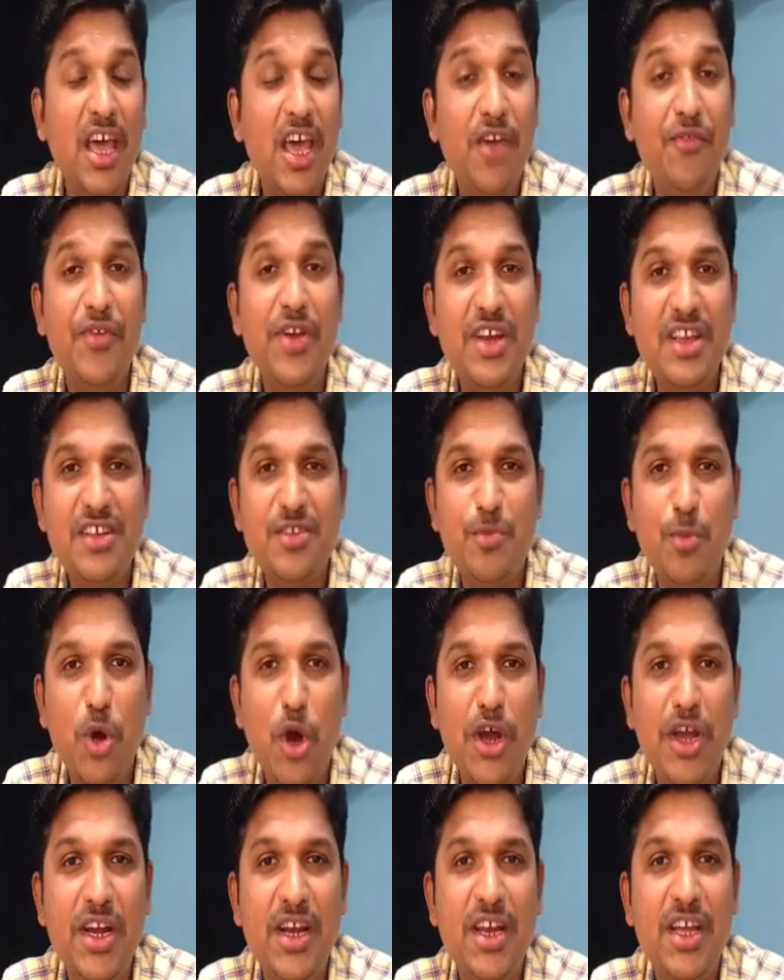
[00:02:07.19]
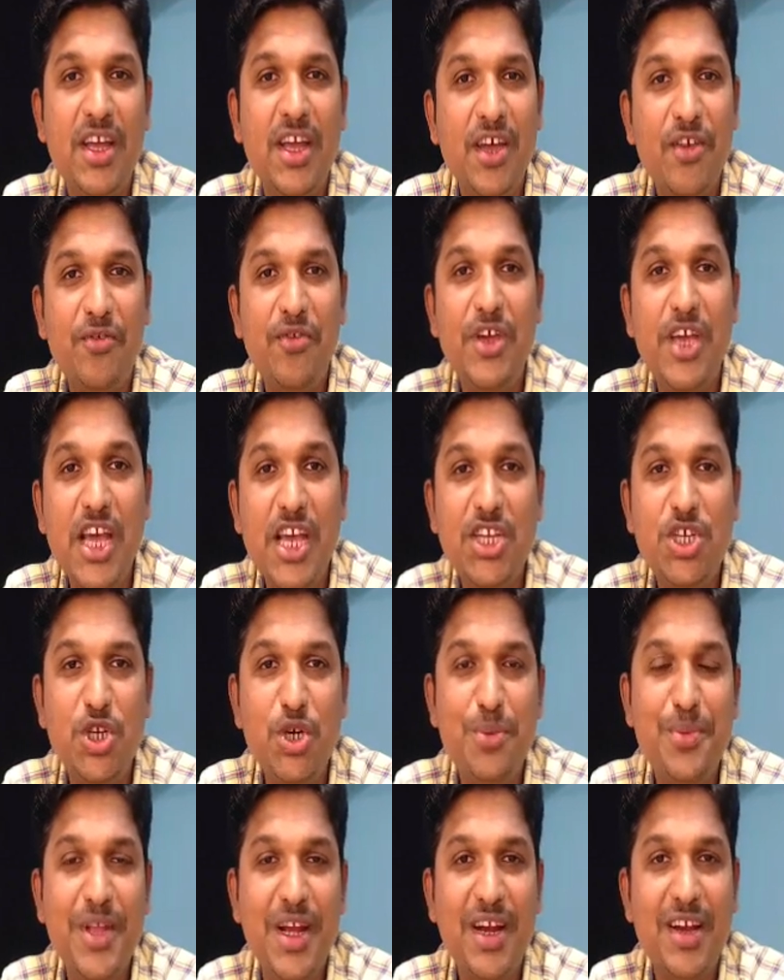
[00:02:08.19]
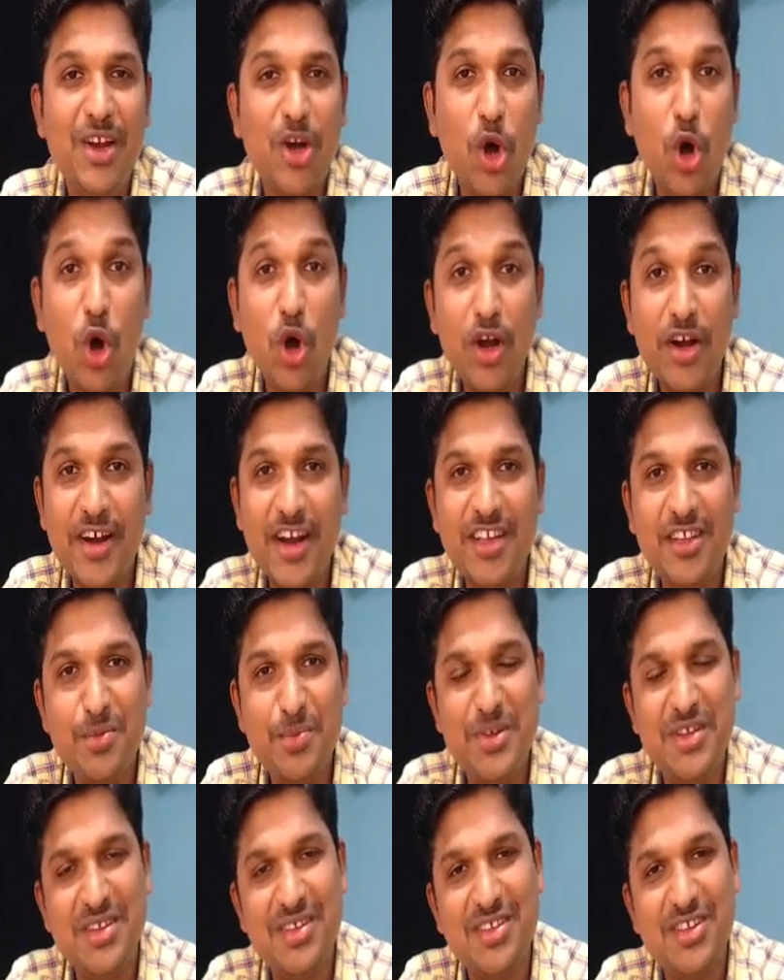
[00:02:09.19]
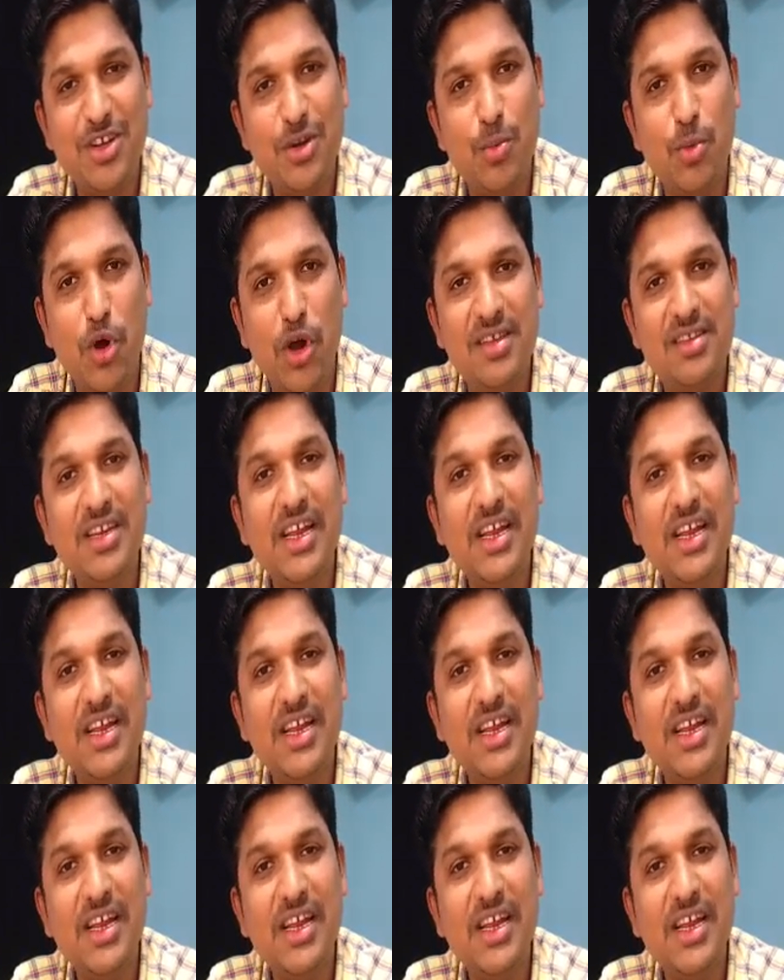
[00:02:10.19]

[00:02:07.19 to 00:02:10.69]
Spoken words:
If it is boiled, we assume that all rice pieces are boiled.